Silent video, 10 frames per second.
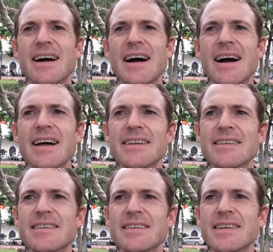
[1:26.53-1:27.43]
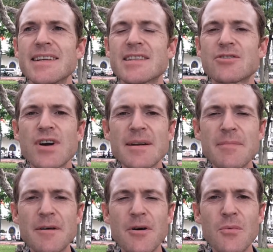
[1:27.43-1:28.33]
and his
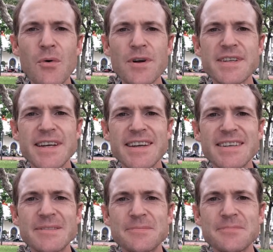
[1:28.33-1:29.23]
grandmother walked in